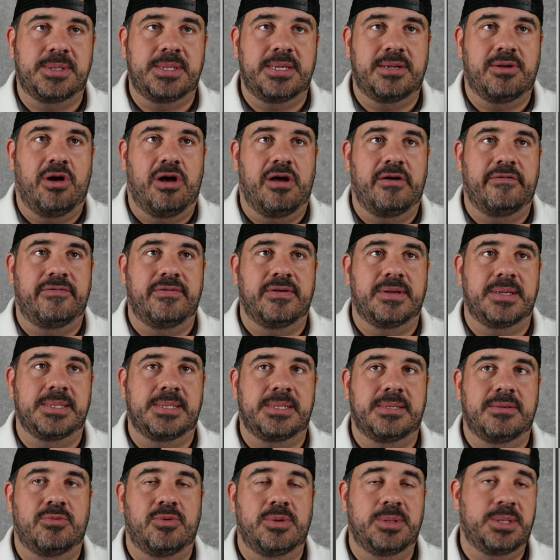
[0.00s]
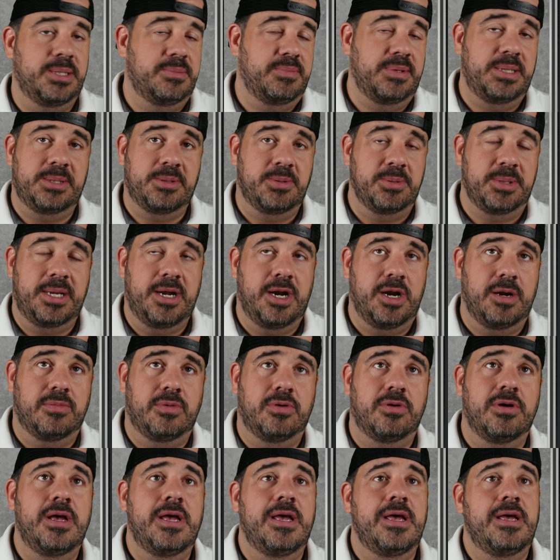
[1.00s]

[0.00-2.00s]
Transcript: in offense, which means they're terrible.